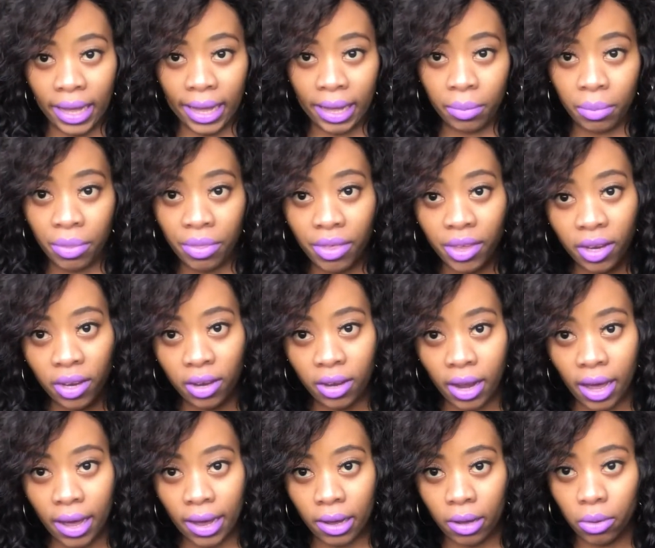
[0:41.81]
I'm thinner
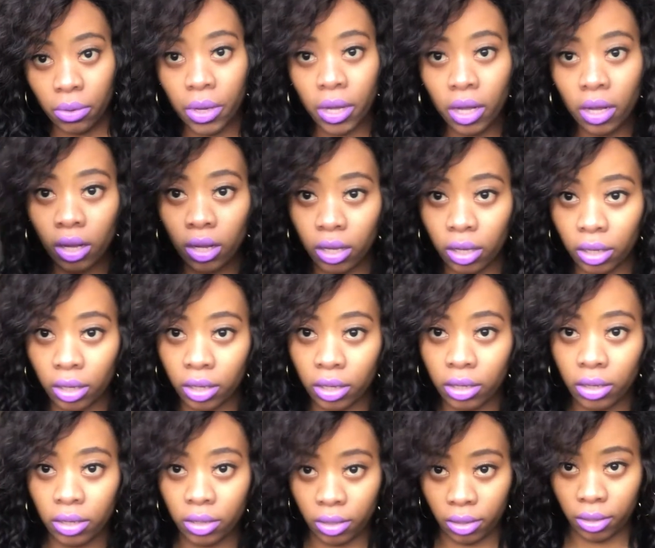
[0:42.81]
now,
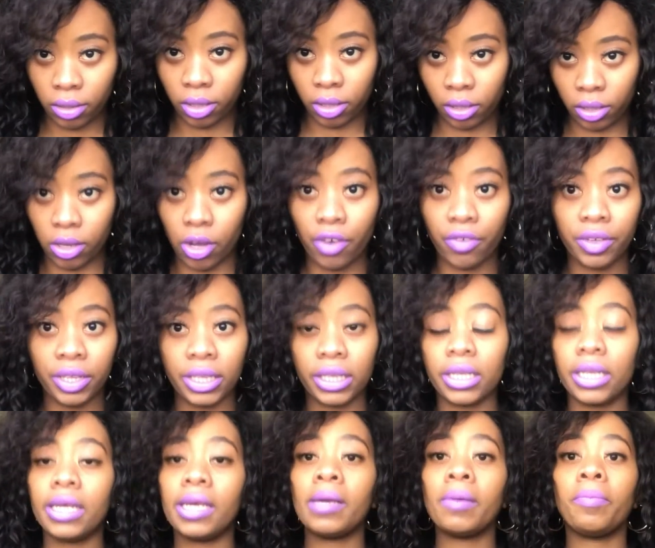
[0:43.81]

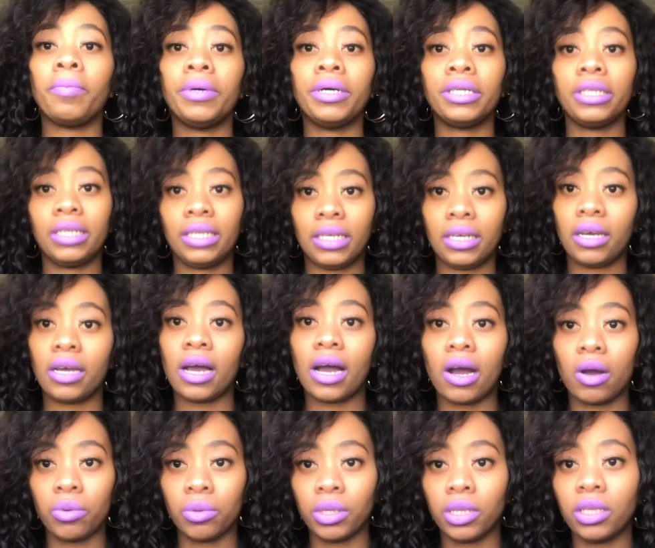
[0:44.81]
obviously, but
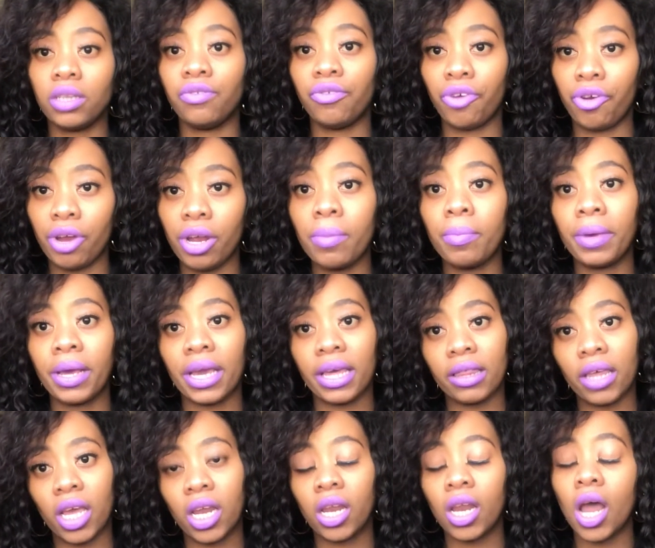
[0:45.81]
I was very big
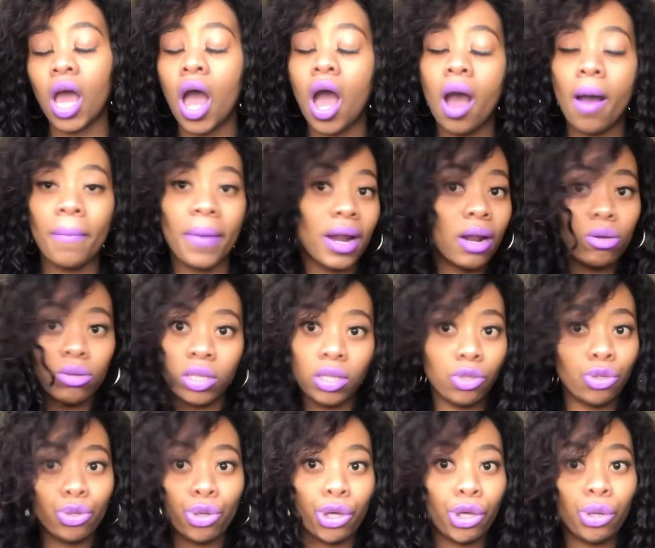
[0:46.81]
then. But I was
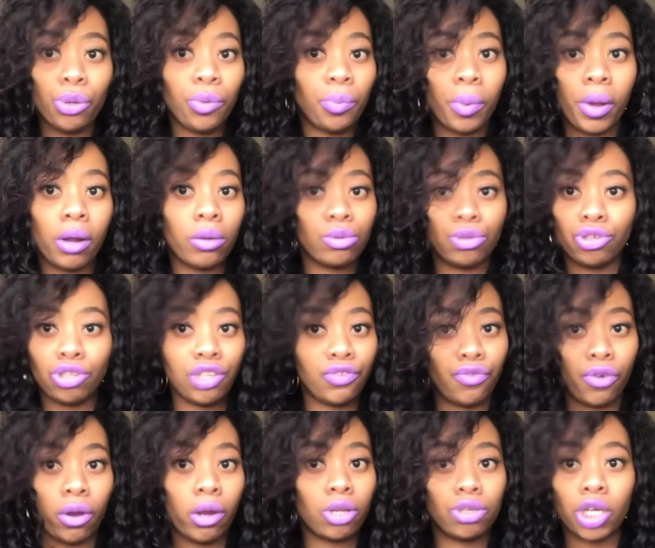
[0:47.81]
still cute, but I was just
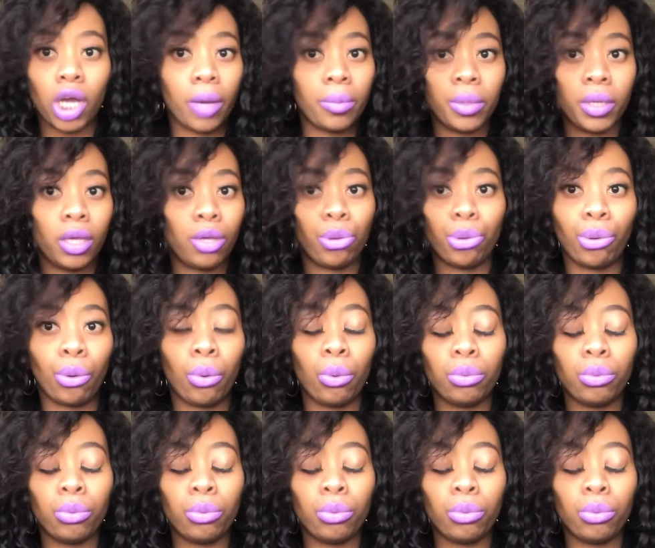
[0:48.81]
very chubby.